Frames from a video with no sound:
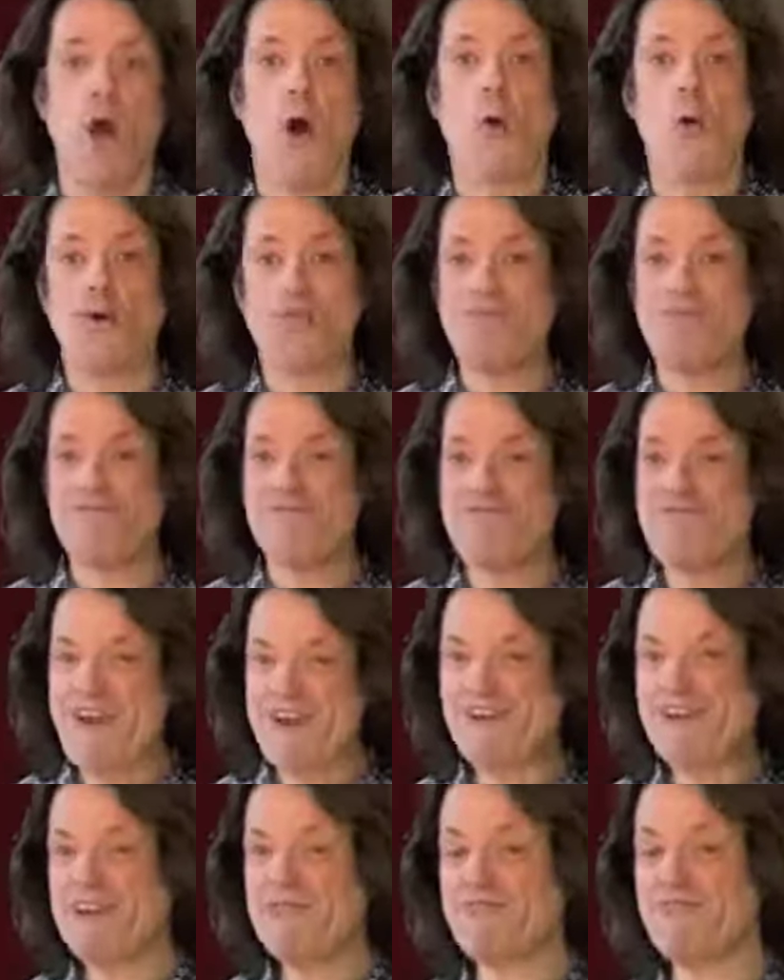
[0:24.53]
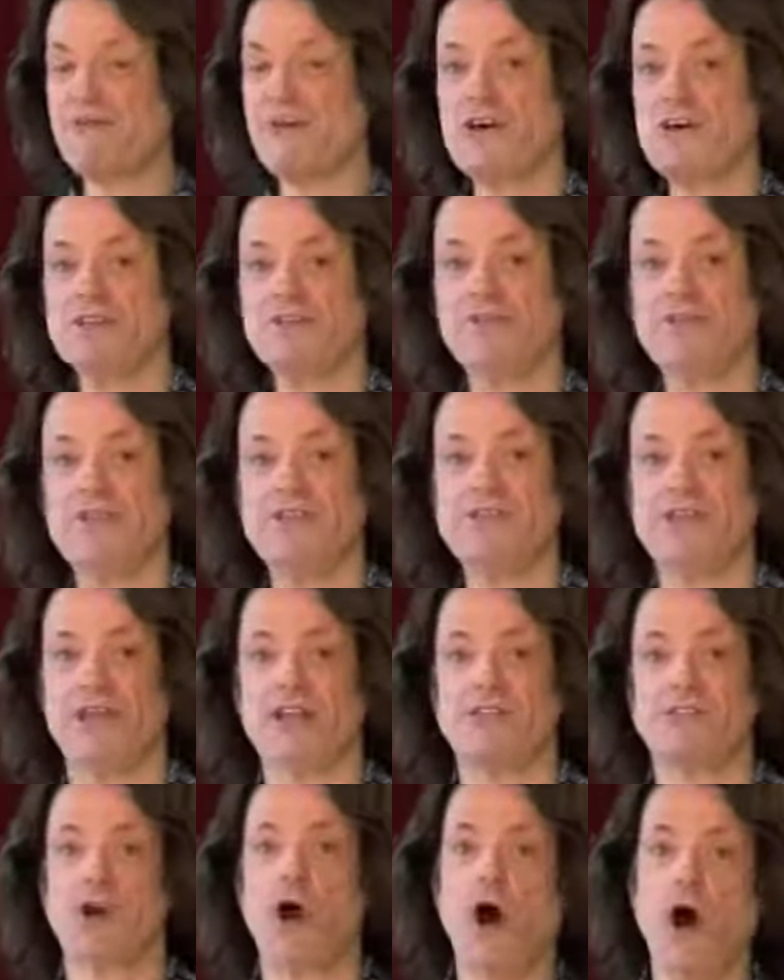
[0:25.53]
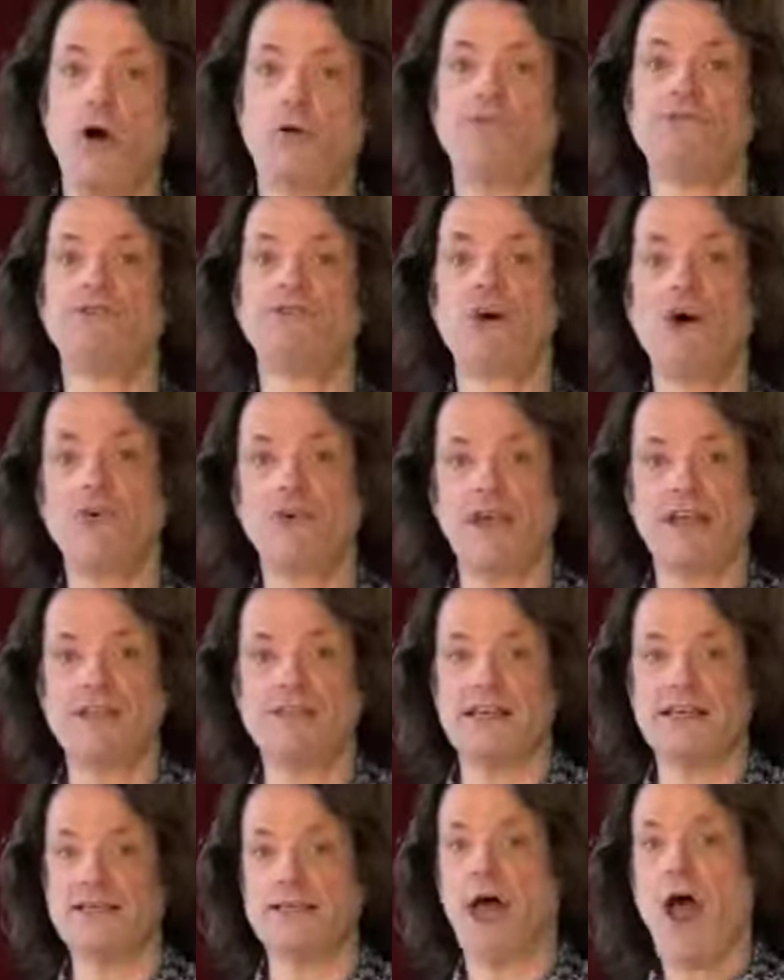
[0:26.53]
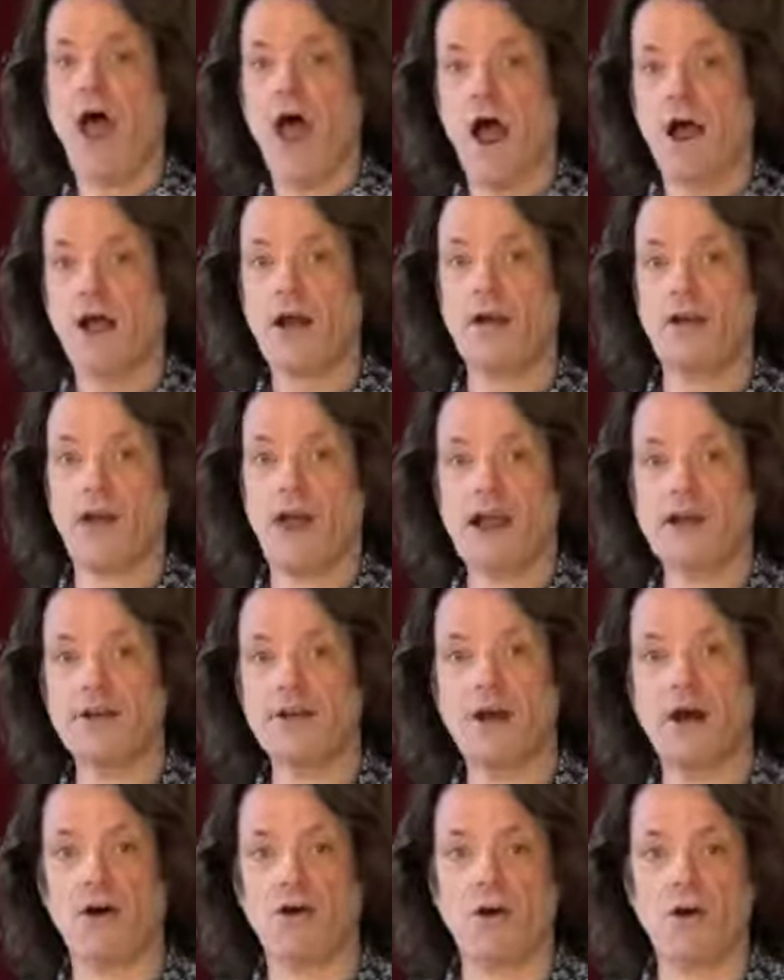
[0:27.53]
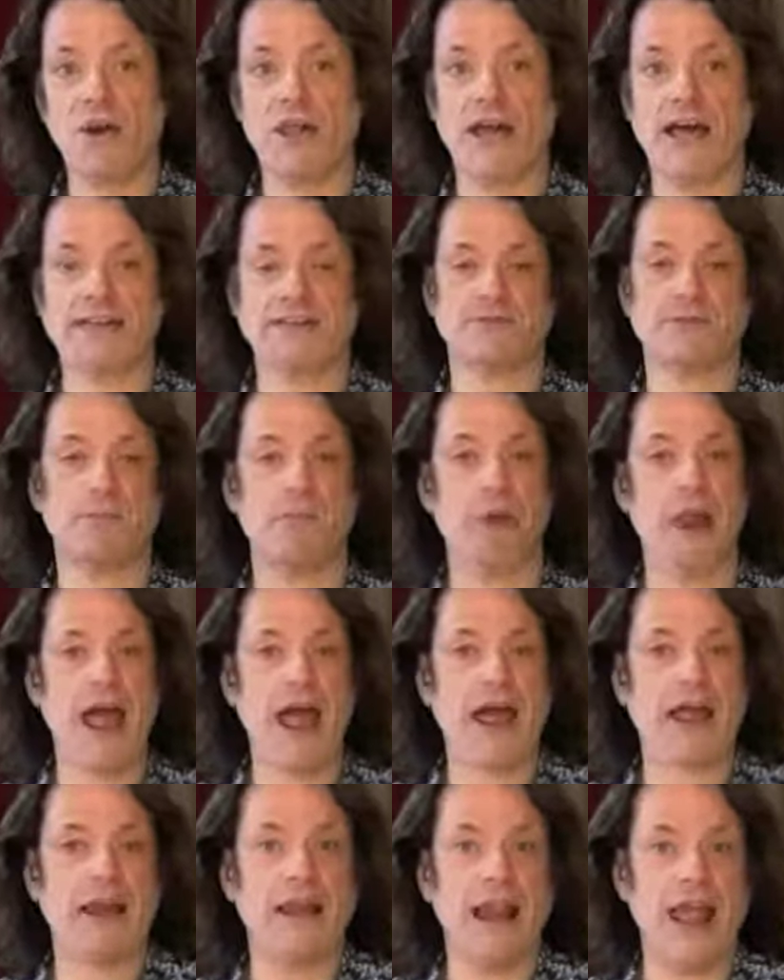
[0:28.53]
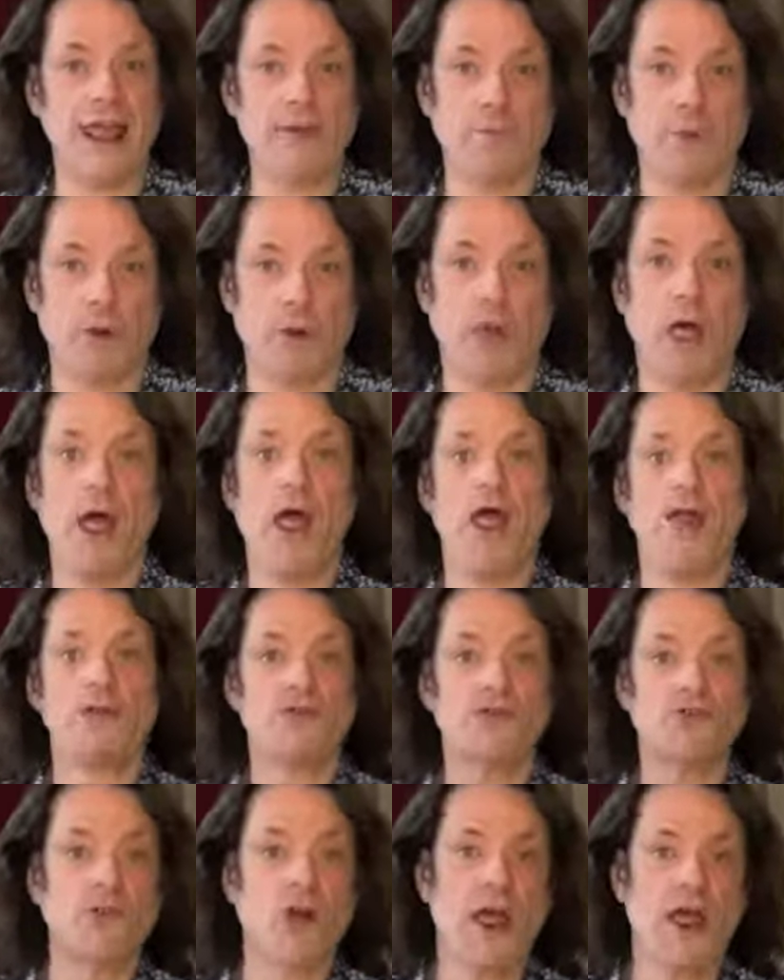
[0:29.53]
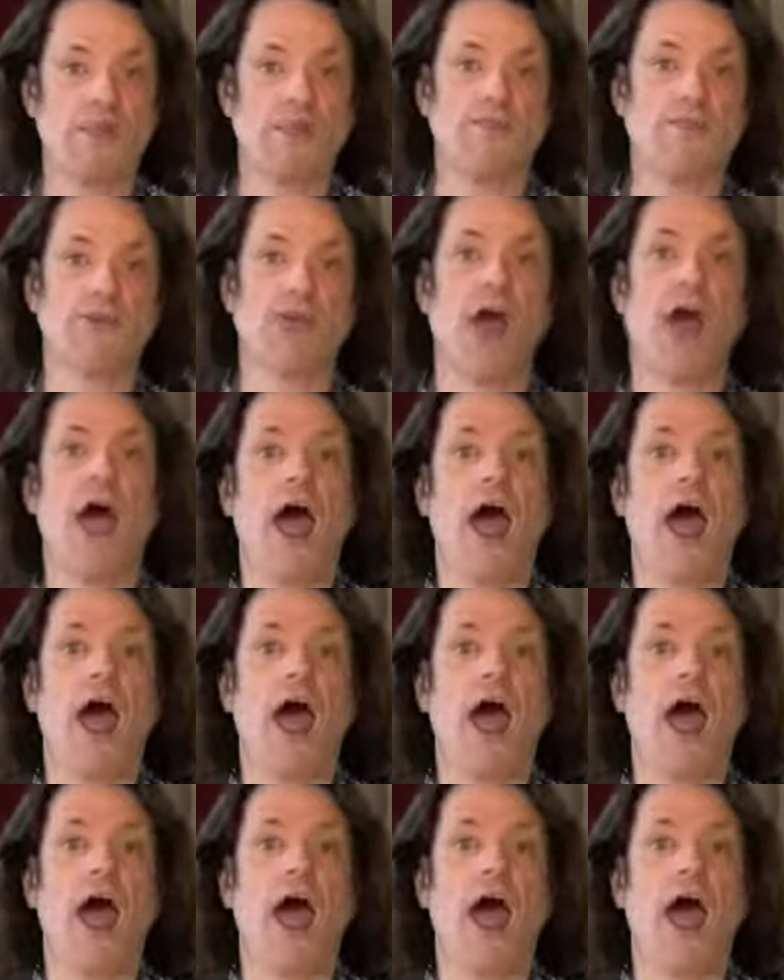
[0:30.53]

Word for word: when the very first vintage of Torres's Gran Coronas Black Label triumphed